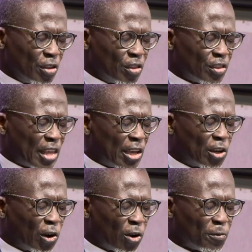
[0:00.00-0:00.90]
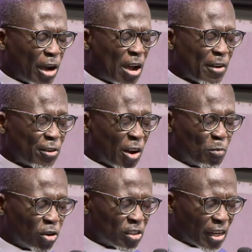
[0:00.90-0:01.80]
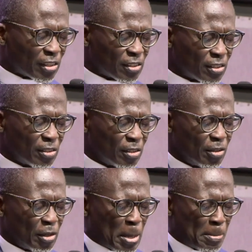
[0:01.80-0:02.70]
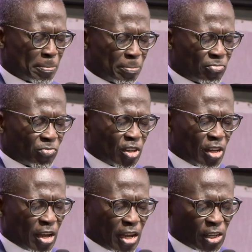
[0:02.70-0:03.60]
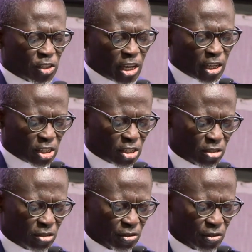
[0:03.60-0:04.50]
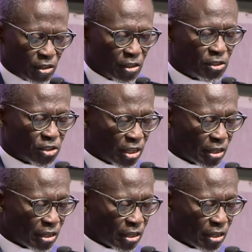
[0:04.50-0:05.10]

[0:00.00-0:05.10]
Thank you, Lord, for how far you have brought us as a church this year.